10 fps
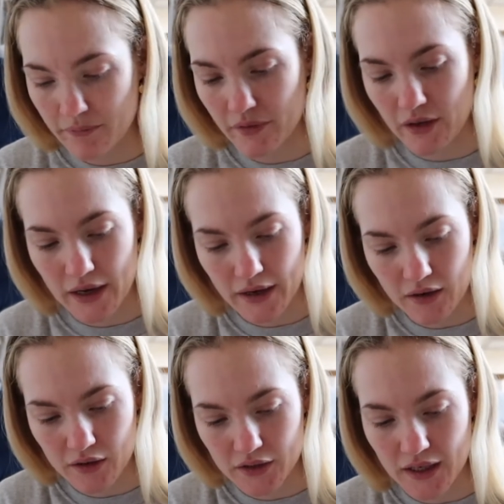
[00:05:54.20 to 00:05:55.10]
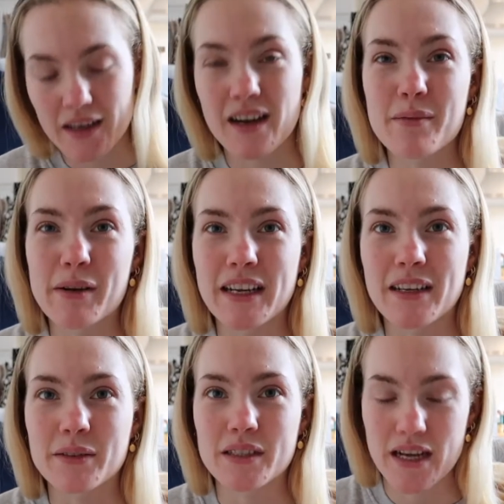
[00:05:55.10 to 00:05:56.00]
Okay, I can't do that. I cut my
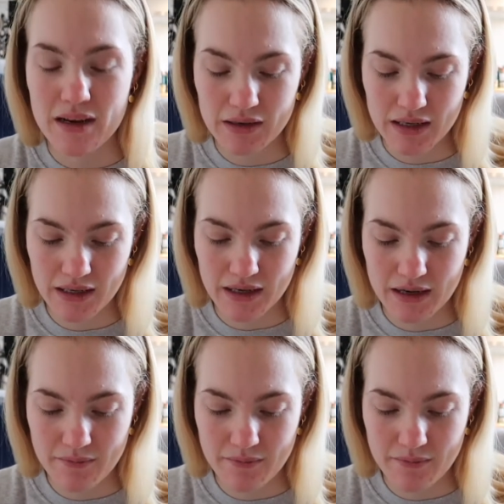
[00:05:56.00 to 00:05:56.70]
nails down like